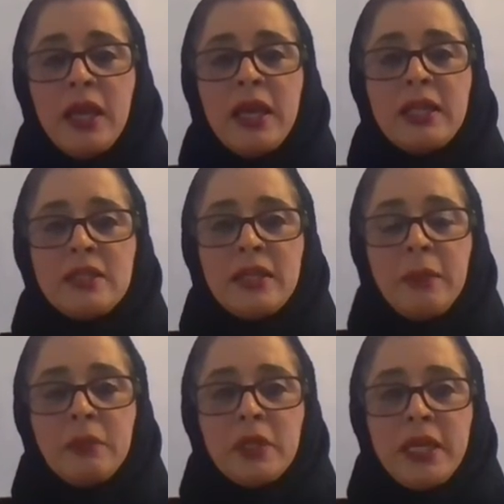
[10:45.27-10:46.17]
it's an
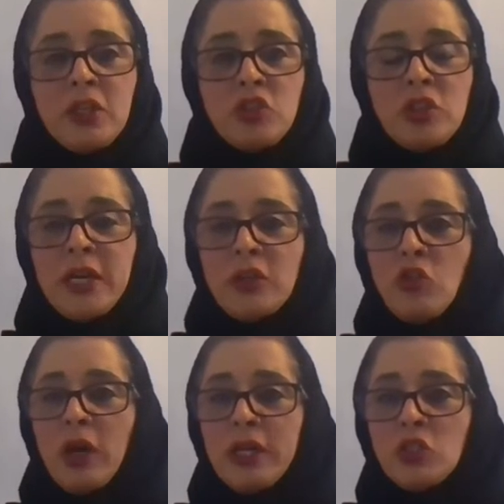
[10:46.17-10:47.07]
application that
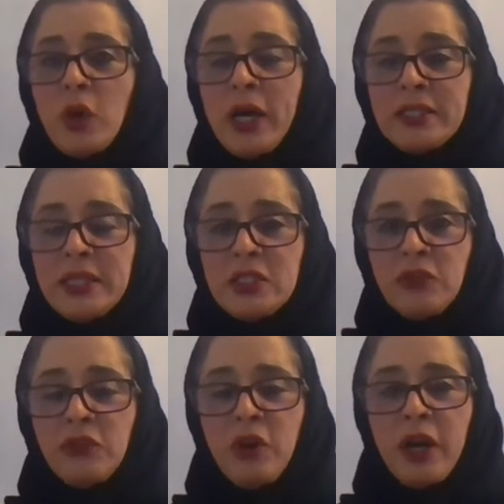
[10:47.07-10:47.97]
tries to
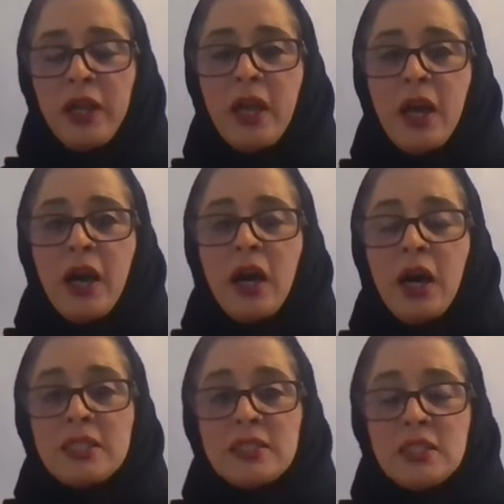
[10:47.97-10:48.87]
identify
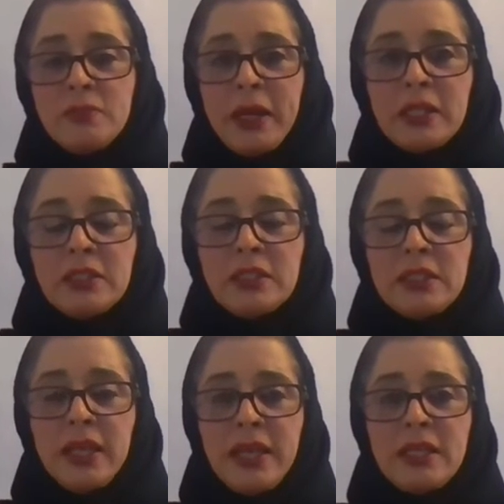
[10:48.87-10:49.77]
a
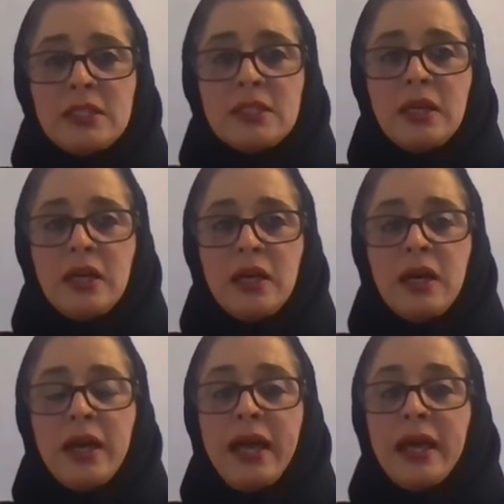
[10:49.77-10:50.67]
suspected case
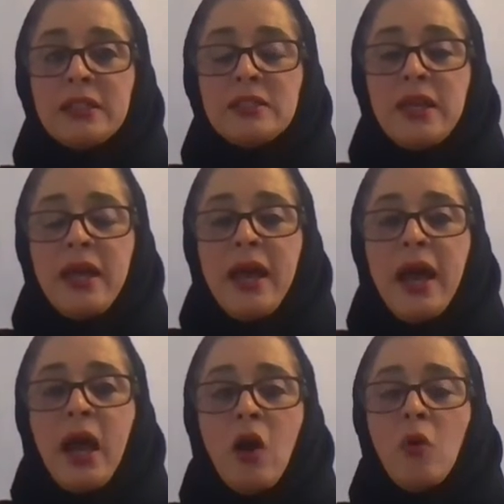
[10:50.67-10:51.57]
and
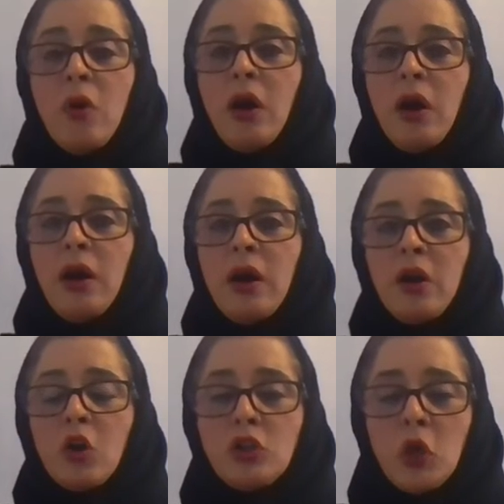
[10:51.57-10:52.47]
how
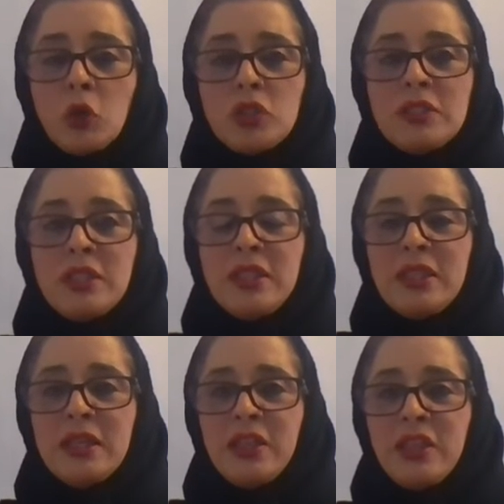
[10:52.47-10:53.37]
close
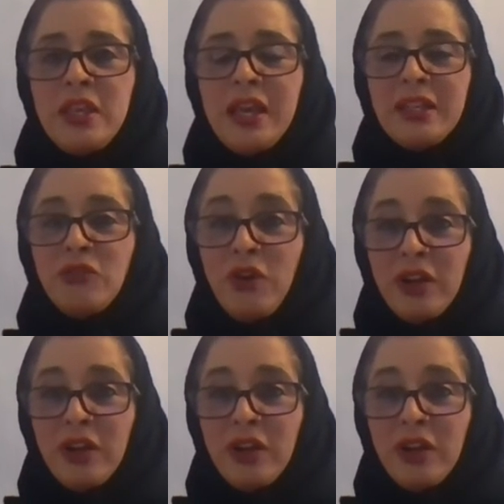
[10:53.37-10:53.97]
did the